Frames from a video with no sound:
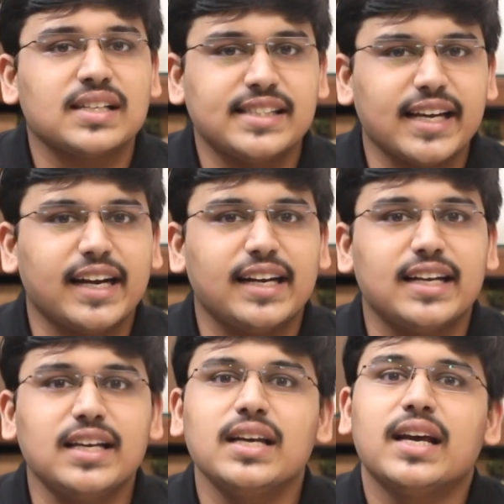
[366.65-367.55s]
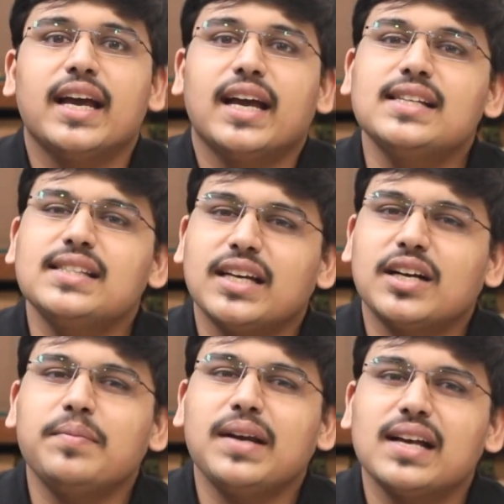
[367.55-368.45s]
Secondly, is
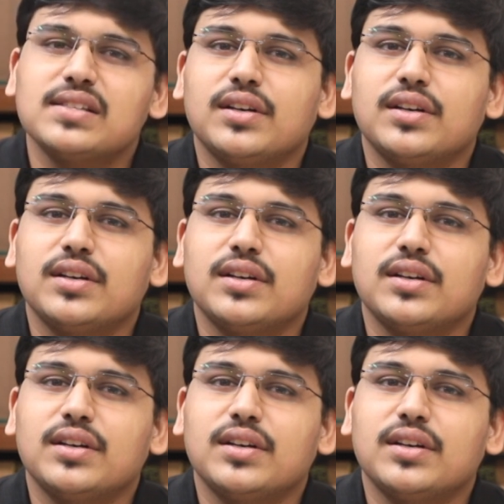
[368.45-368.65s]
income tax